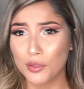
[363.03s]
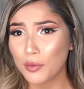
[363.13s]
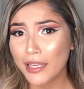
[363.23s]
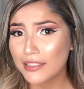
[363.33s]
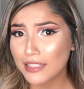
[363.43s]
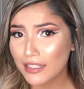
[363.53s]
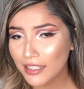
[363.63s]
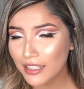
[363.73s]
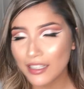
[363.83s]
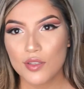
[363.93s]
2 weeks, I
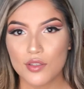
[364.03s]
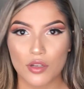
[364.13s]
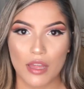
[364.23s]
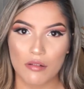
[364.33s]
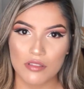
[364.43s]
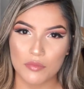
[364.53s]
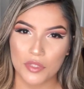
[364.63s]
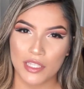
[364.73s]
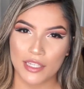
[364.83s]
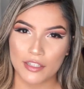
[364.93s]
think. So that wasn't
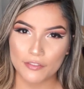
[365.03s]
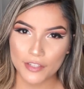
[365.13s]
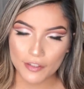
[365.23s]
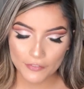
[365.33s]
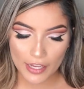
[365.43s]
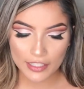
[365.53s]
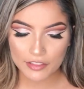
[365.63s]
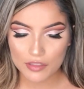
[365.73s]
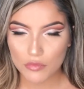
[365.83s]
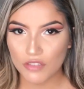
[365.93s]
really like a fun fact.
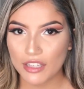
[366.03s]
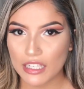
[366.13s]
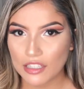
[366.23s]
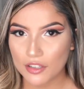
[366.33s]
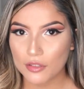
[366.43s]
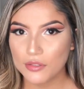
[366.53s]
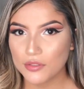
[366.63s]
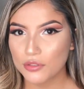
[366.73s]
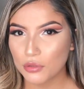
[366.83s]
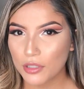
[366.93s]
It was more of like a little
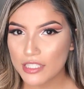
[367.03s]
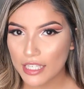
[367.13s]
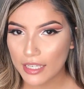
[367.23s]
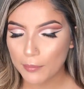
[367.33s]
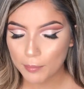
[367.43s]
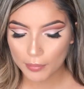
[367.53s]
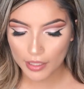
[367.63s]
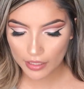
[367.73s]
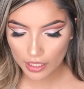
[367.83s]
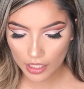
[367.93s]
story time,
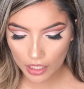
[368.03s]
but